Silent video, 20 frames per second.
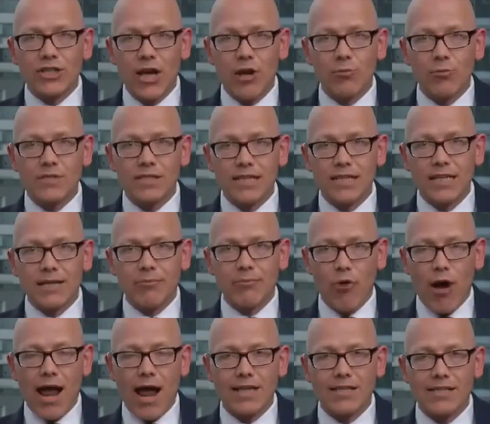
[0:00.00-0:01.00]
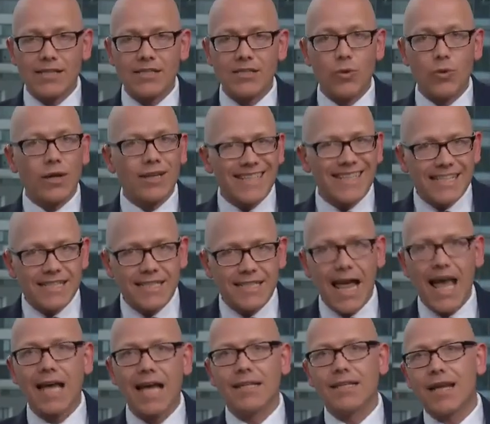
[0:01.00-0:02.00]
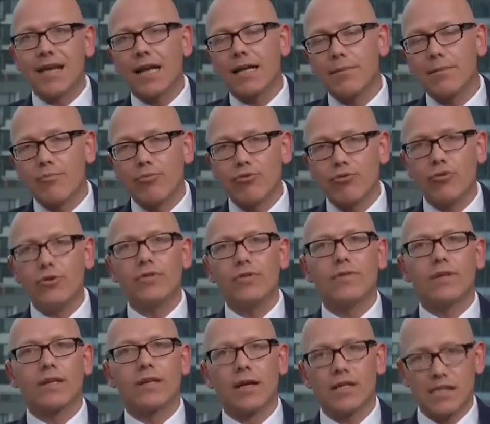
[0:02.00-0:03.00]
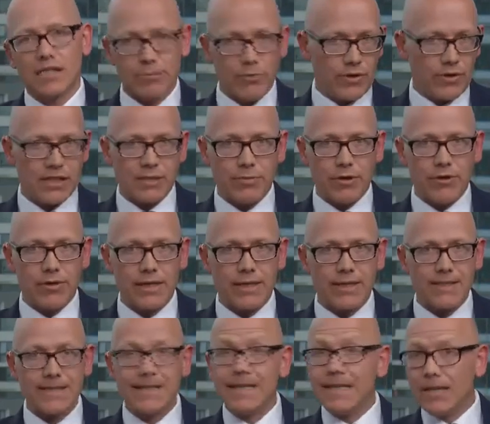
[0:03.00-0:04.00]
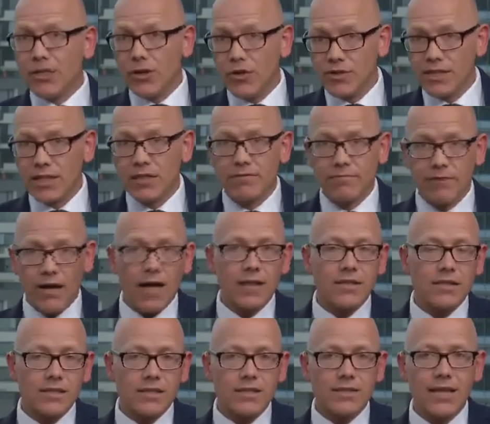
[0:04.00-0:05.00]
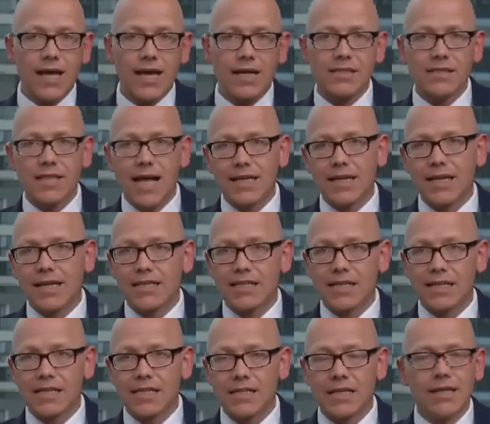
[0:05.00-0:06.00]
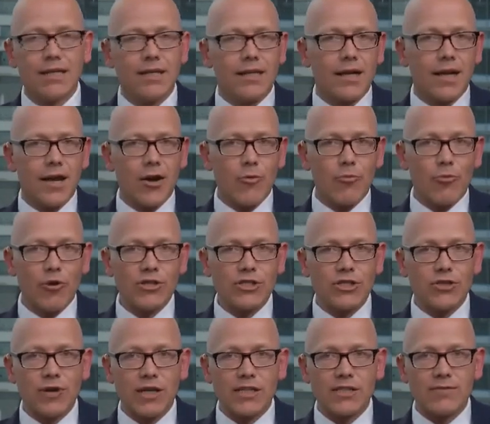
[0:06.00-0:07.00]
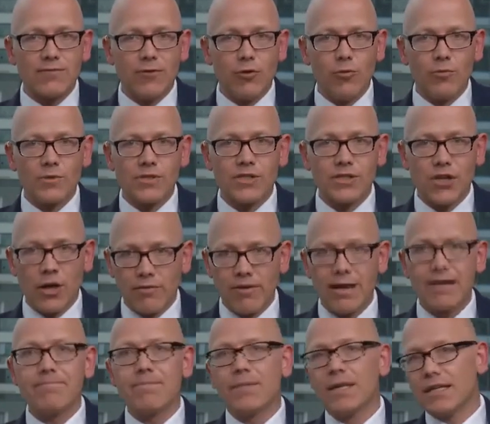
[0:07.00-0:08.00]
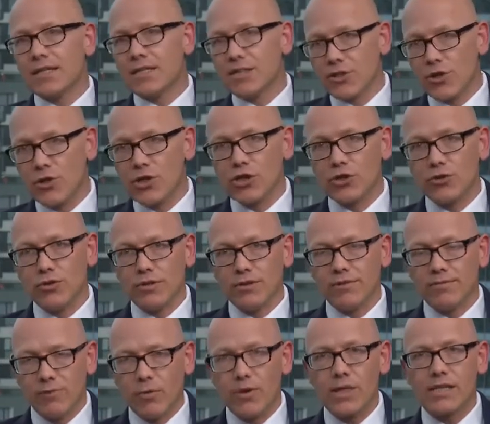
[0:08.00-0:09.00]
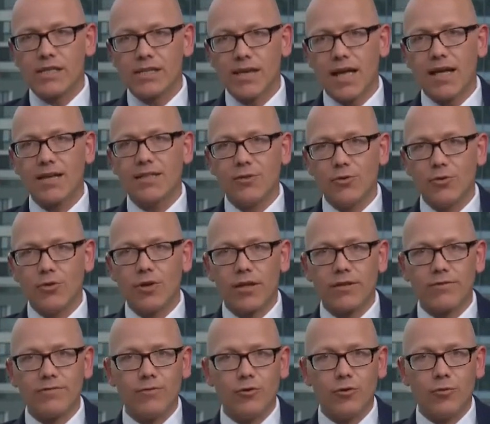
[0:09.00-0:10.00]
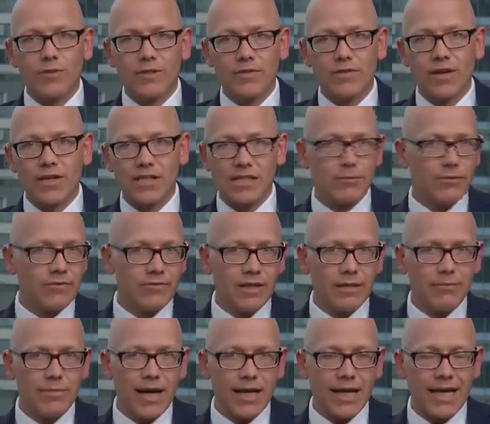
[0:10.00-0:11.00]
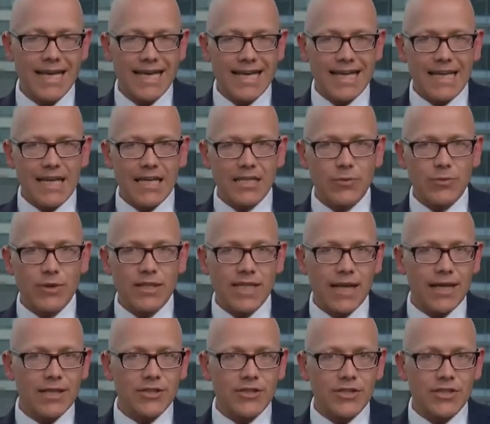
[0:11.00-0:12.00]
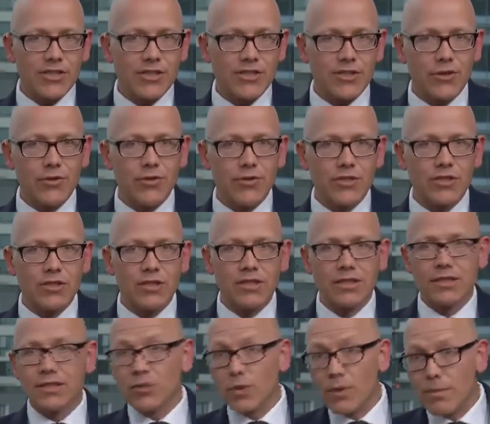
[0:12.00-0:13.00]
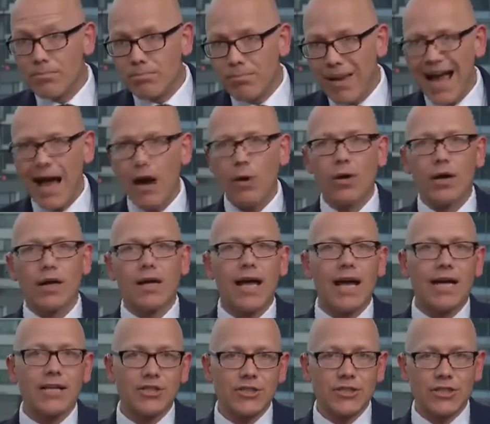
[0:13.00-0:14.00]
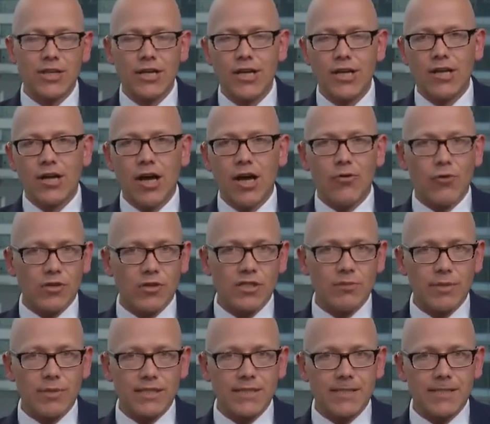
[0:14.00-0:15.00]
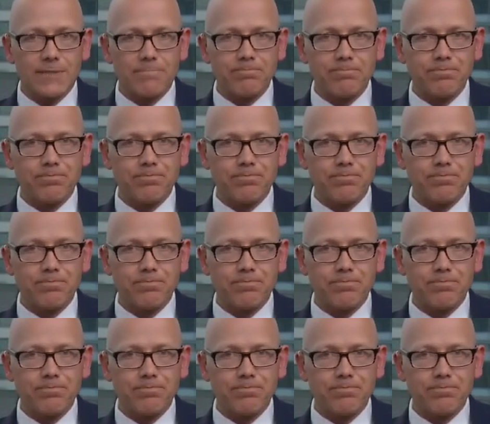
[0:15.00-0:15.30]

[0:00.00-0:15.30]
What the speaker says: helps leading brands to understand and improve the customer experience. Using advanced text analytics, Clarabridge transforms survey, social, voice, and all other forms of customer feedback into intelligence used to empower action across the business.